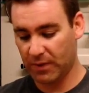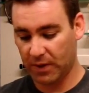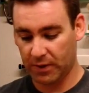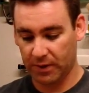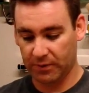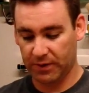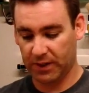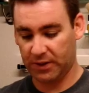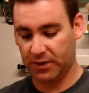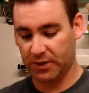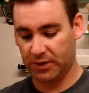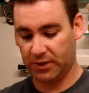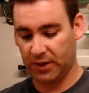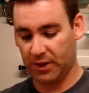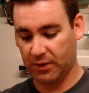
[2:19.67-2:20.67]
I don't know if that's
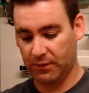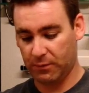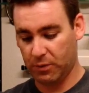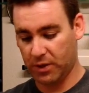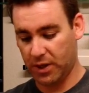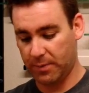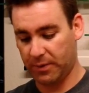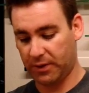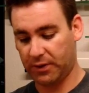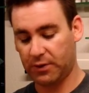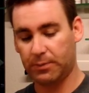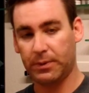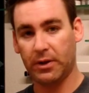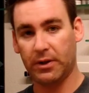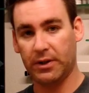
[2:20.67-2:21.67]
just kind of what I'm
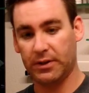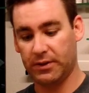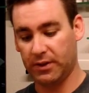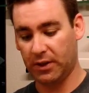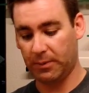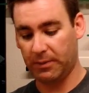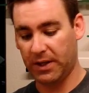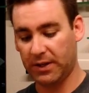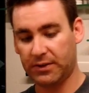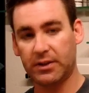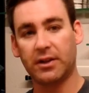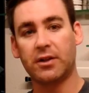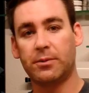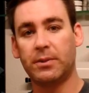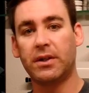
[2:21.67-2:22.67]
experiencing. I'm
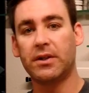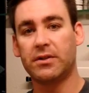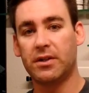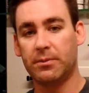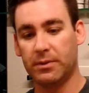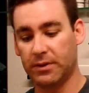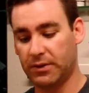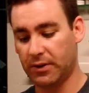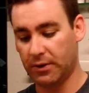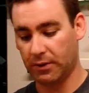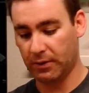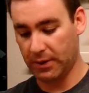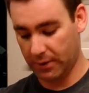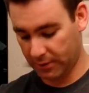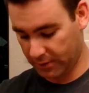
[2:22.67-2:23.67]
guessing it's because they've been sitting
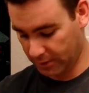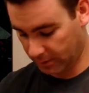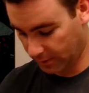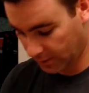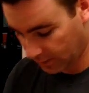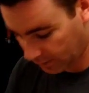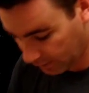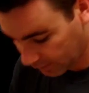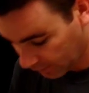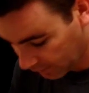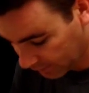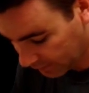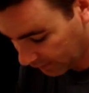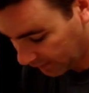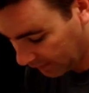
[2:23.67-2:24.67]
around so long.
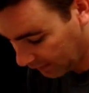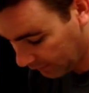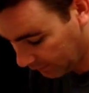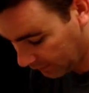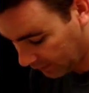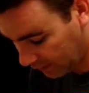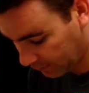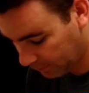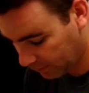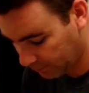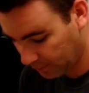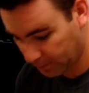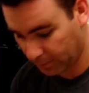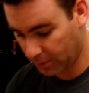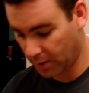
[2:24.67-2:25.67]
See, I can't even keep it
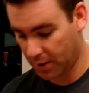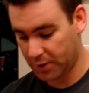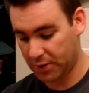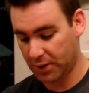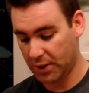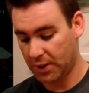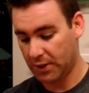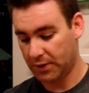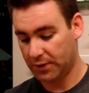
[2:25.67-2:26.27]
in my brush.